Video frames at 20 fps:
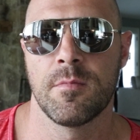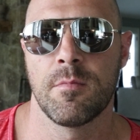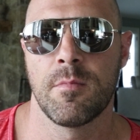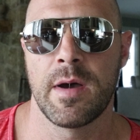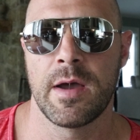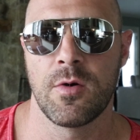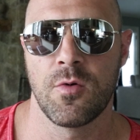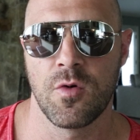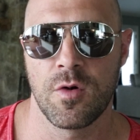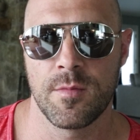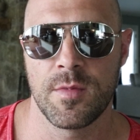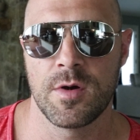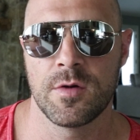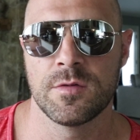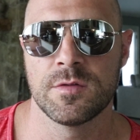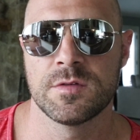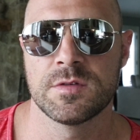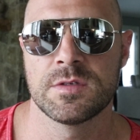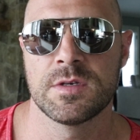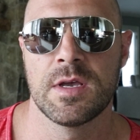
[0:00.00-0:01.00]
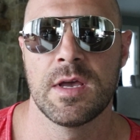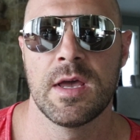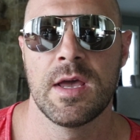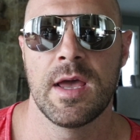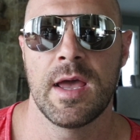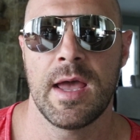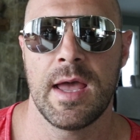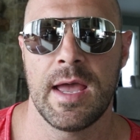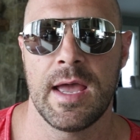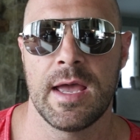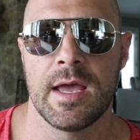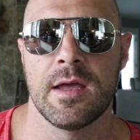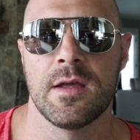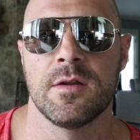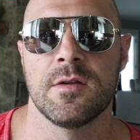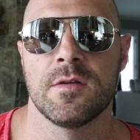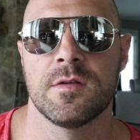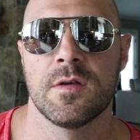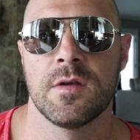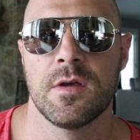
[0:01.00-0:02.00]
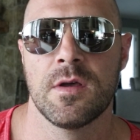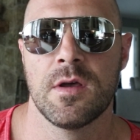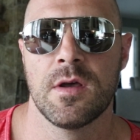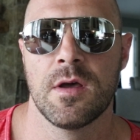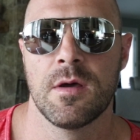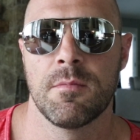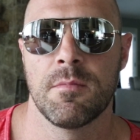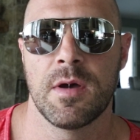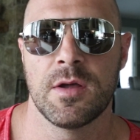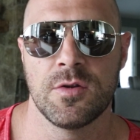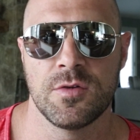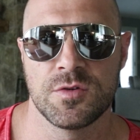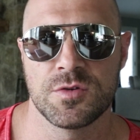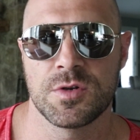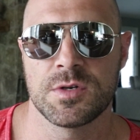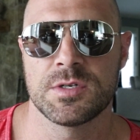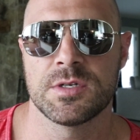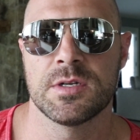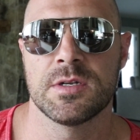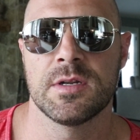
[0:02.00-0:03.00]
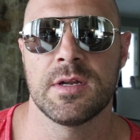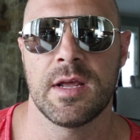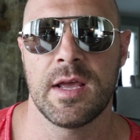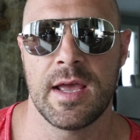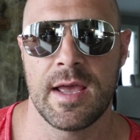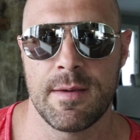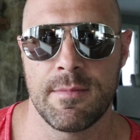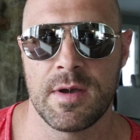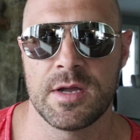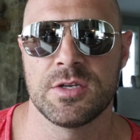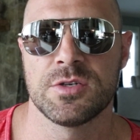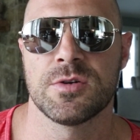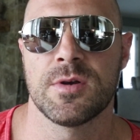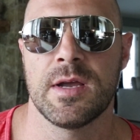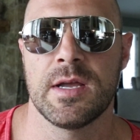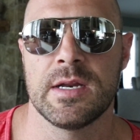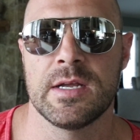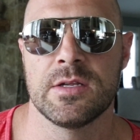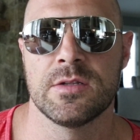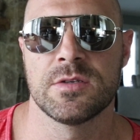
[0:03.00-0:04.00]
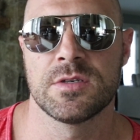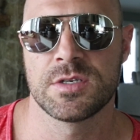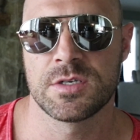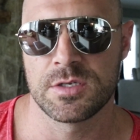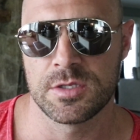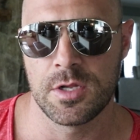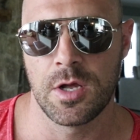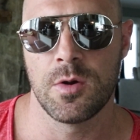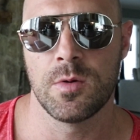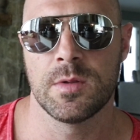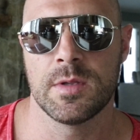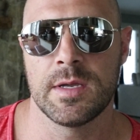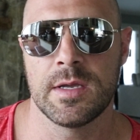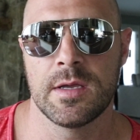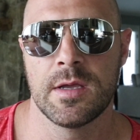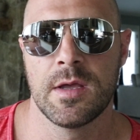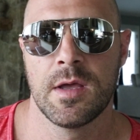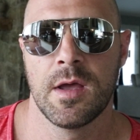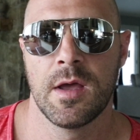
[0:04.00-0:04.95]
My hormones and my nutrition and my training slowly,